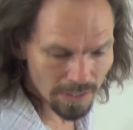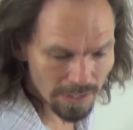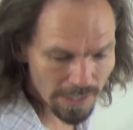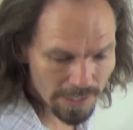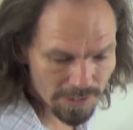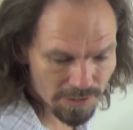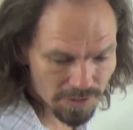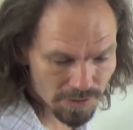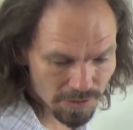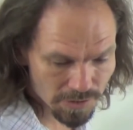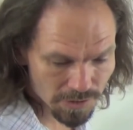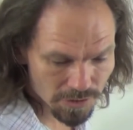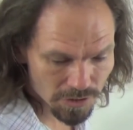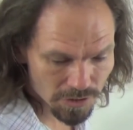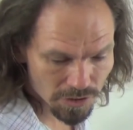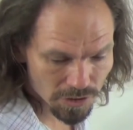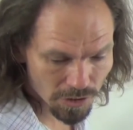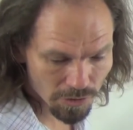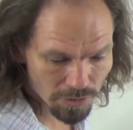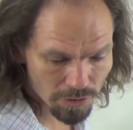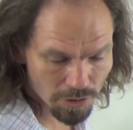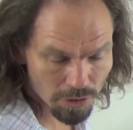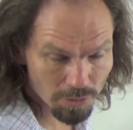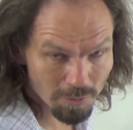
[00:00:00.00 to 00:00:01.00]
let's
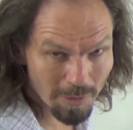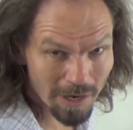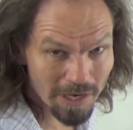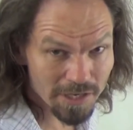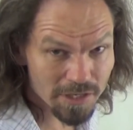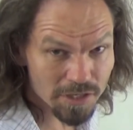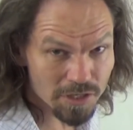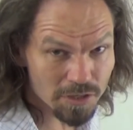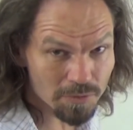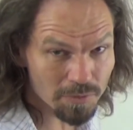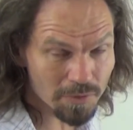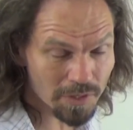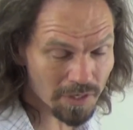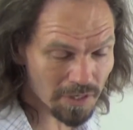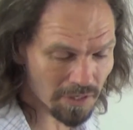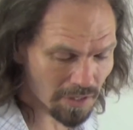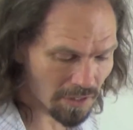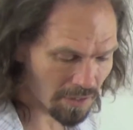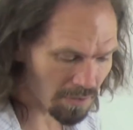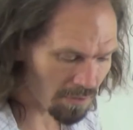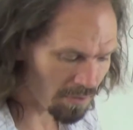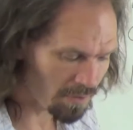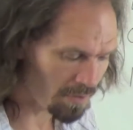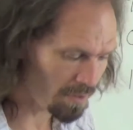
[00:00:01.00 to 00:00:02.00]
show you by doing
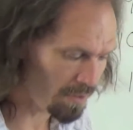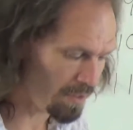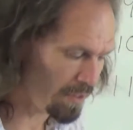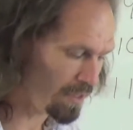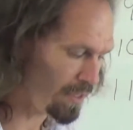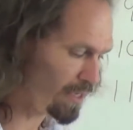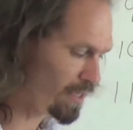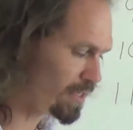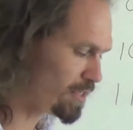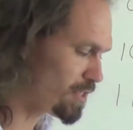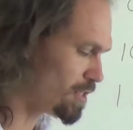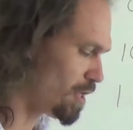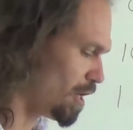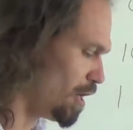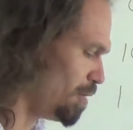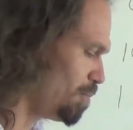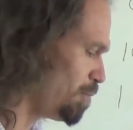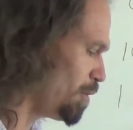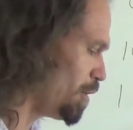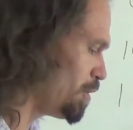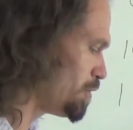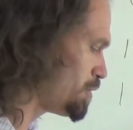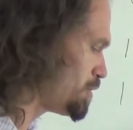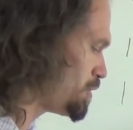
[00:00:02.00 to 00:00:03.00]
an
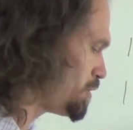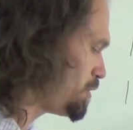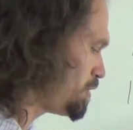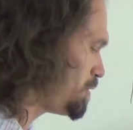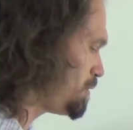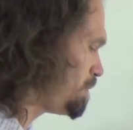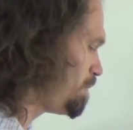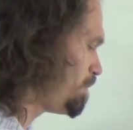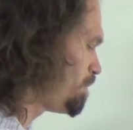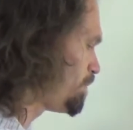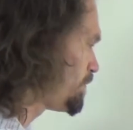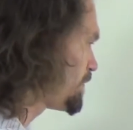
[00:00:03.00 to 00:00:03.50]
example or two.